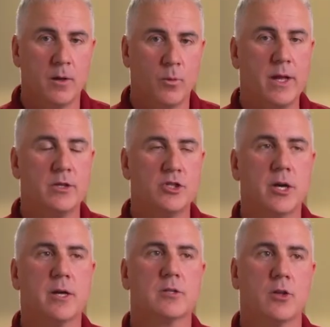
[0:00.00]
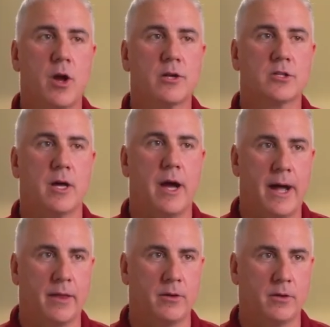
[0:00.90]
We had just launched the
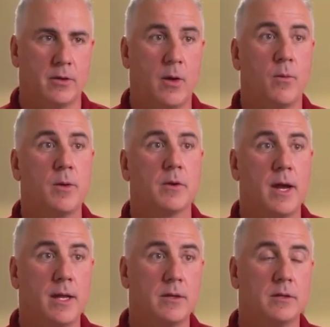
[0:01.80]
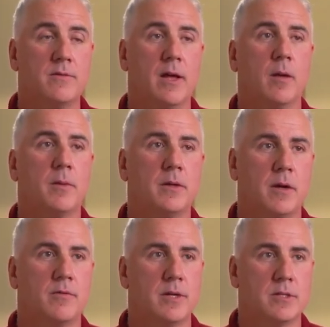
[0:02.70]
Highlander and we were in the development
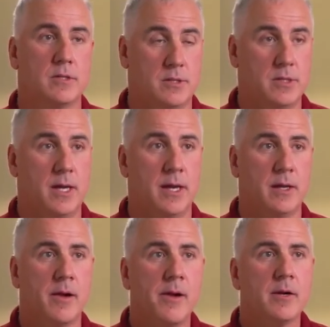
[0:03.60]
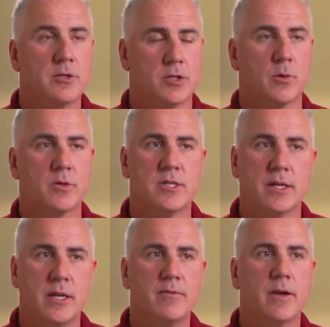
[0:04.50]
of this Sienna. So there was
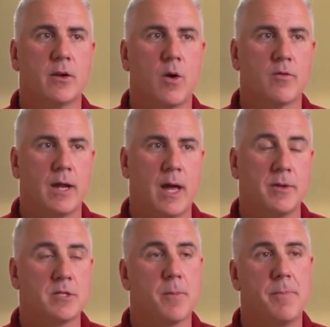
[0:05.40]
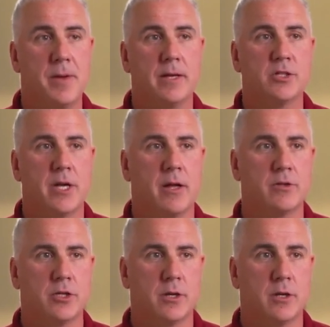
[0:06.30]
significant overlap. It's a big
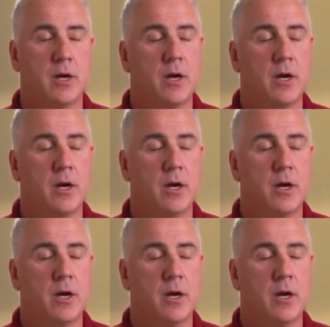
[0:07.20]
challenge here.